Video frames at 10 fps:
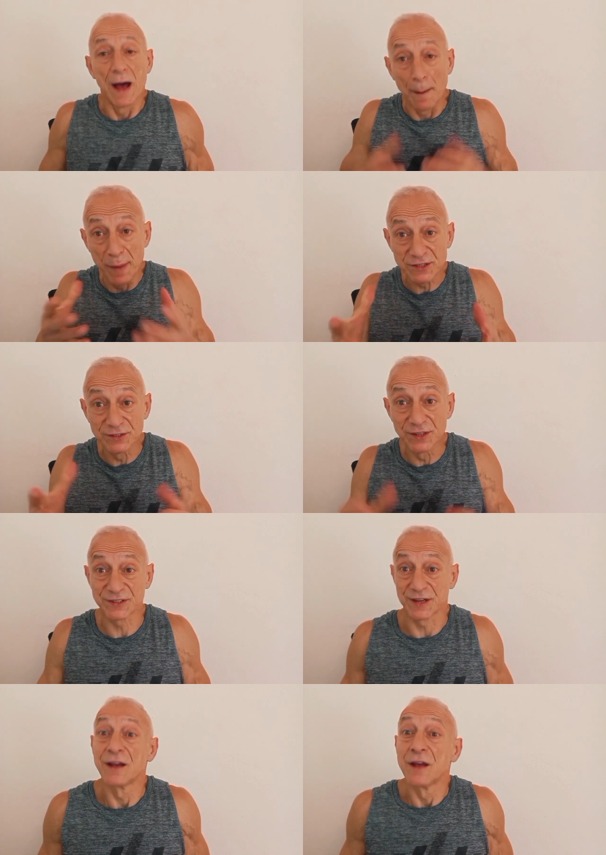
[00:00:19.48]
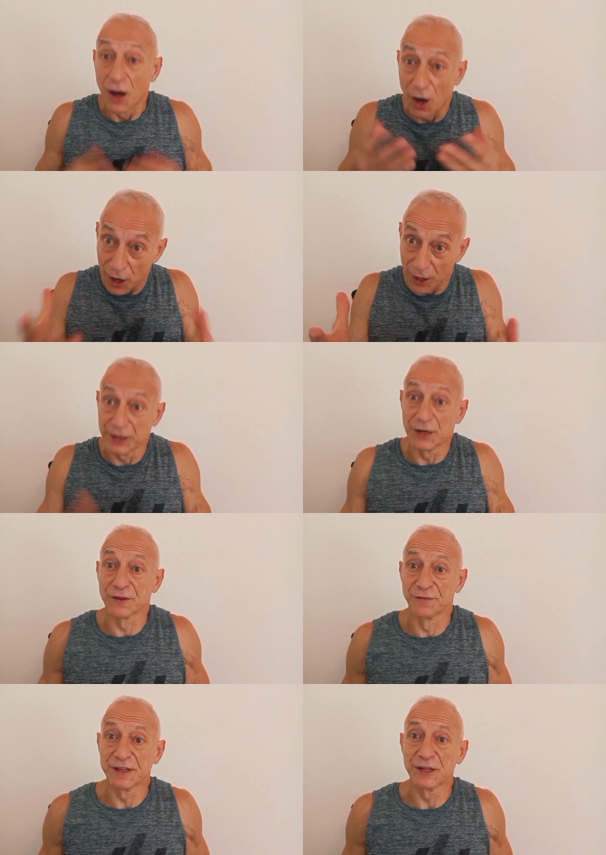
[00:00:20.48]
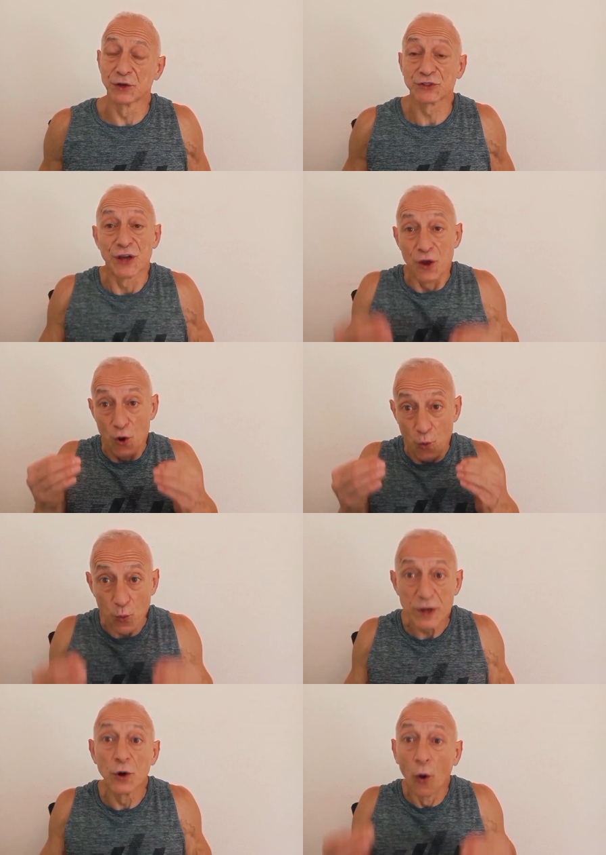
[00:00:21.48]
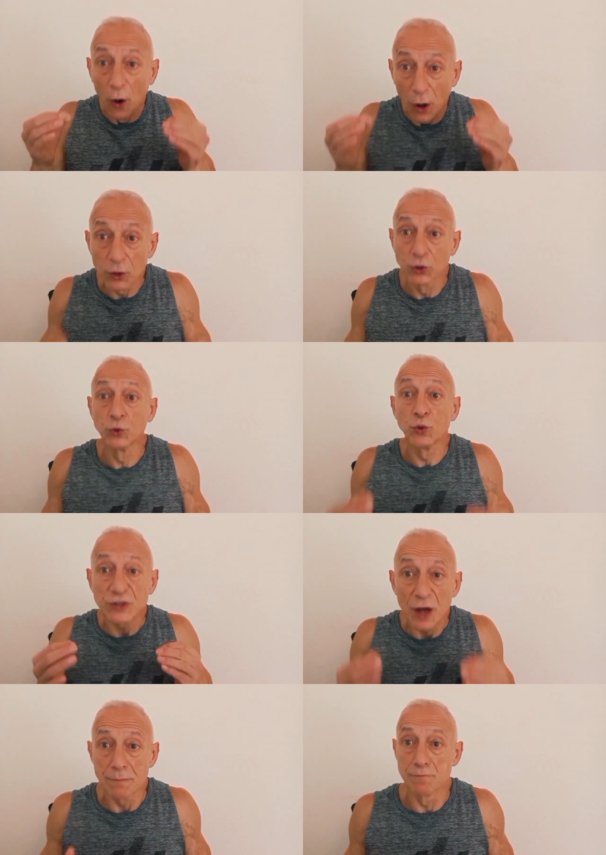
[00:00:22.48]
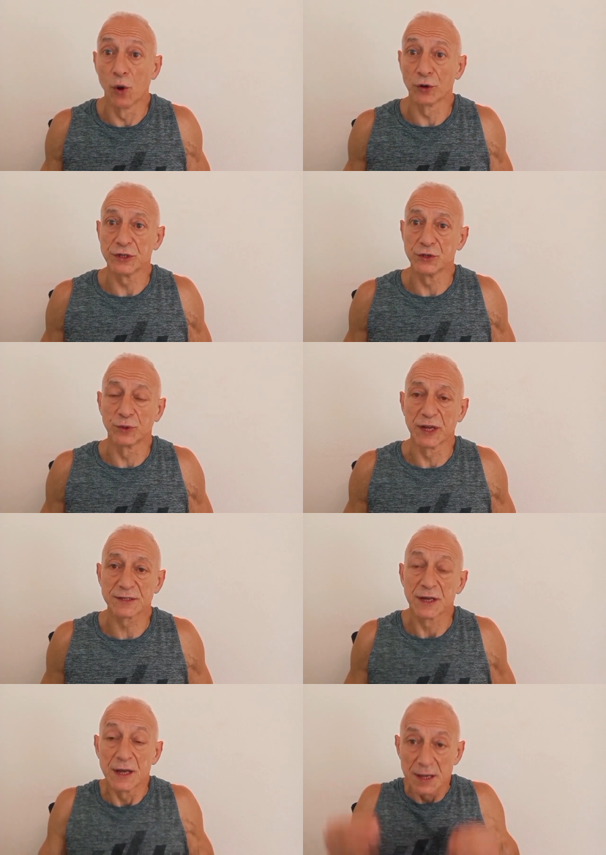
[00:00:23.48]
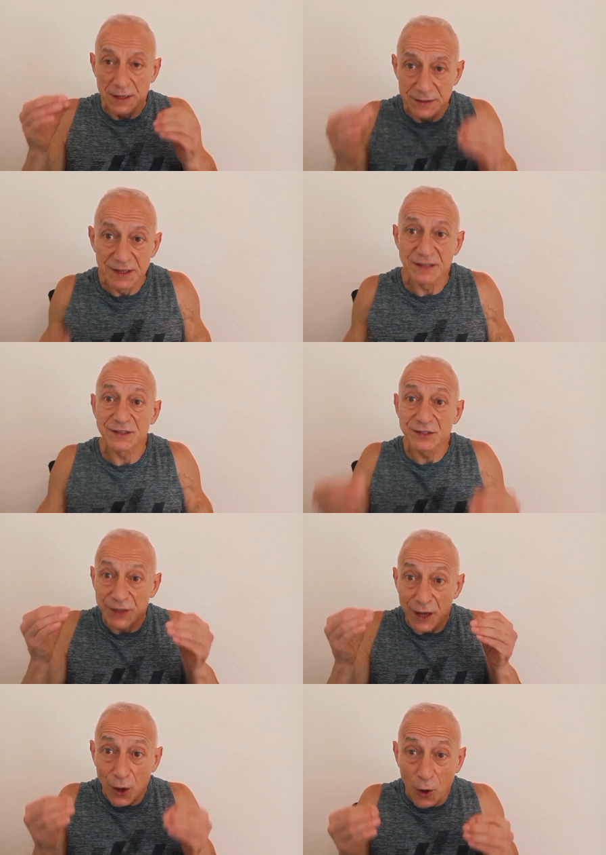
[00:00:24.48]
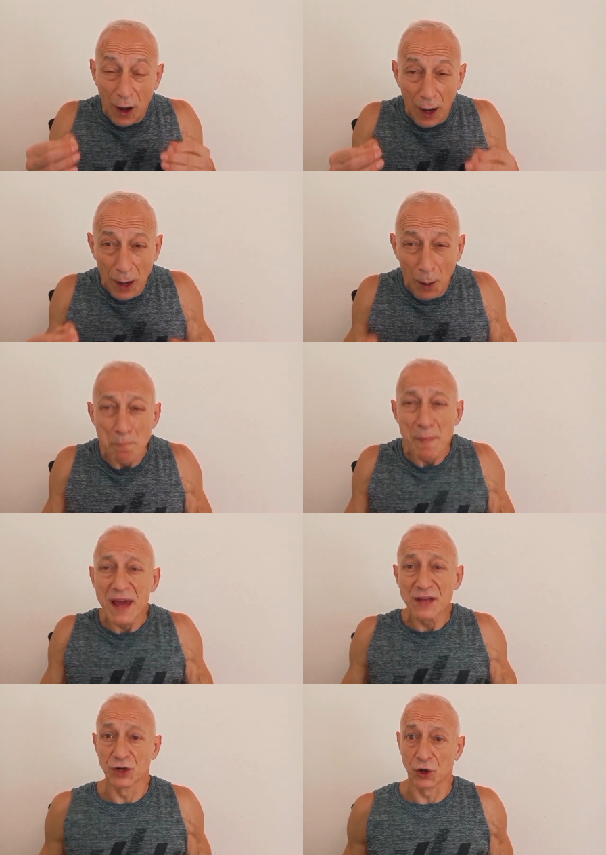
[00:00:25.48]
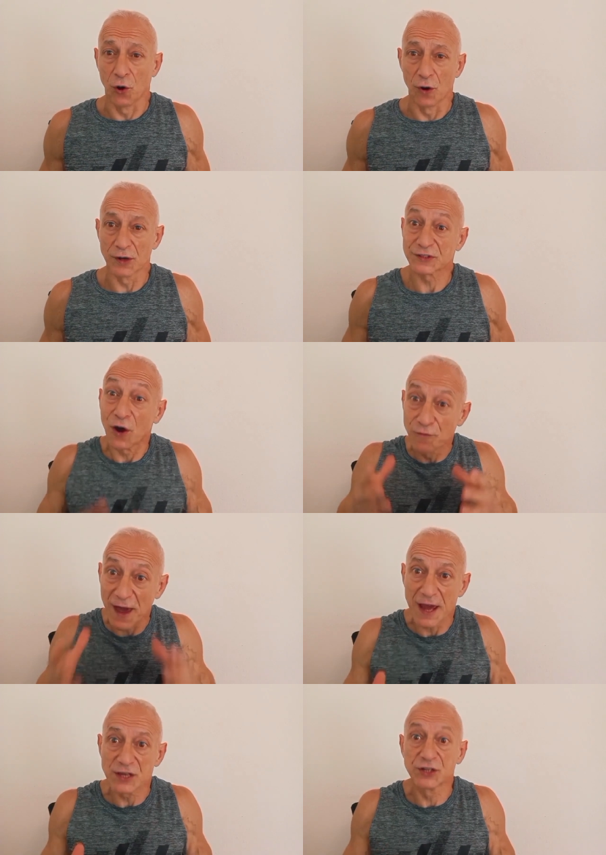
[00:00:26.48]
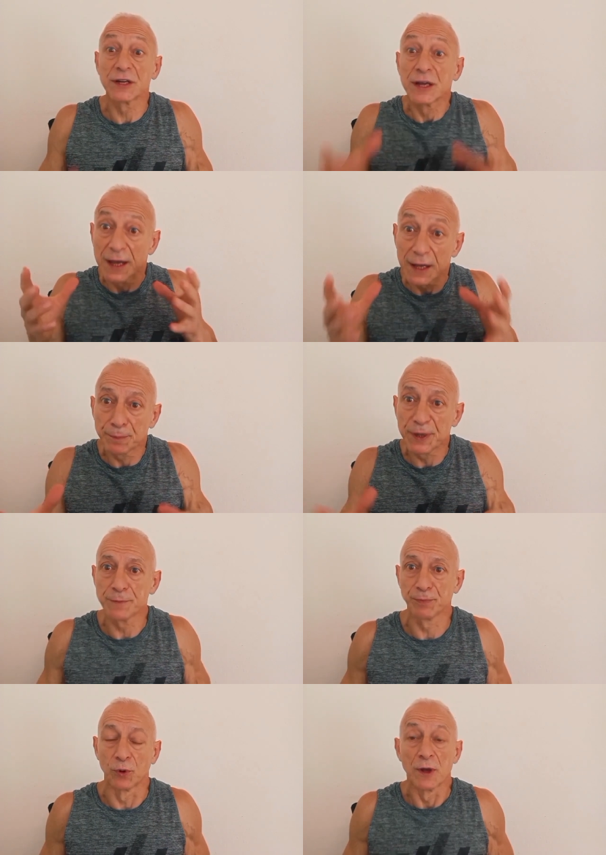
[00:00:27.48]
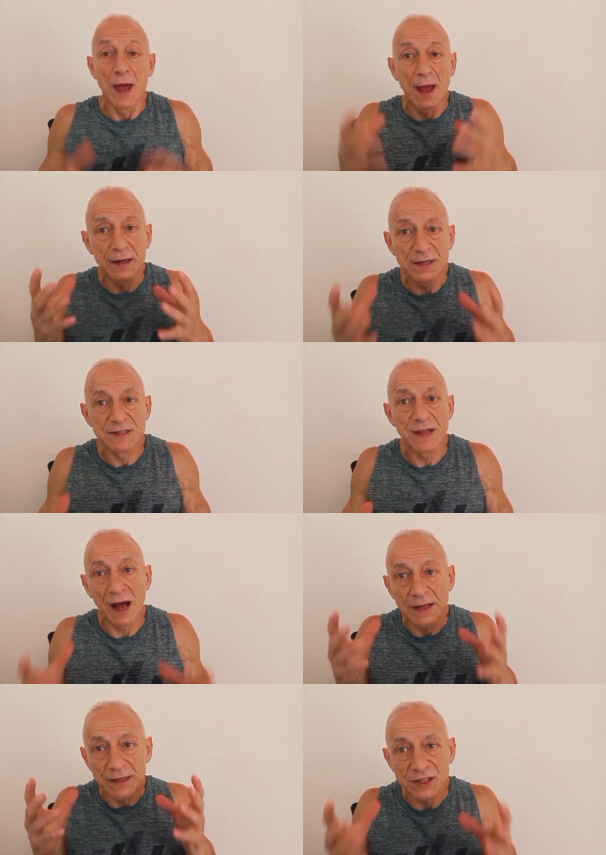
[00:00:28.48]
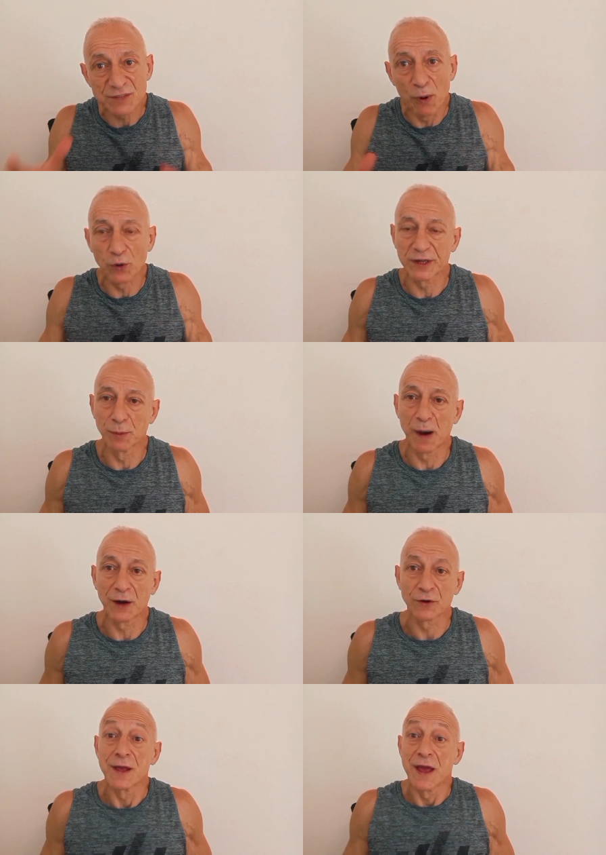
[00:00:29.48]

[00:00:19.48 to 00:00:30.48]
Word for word: I mentioned this in other videos. We all lose motor units. This is a major cause of aging in people and it is not spoken about.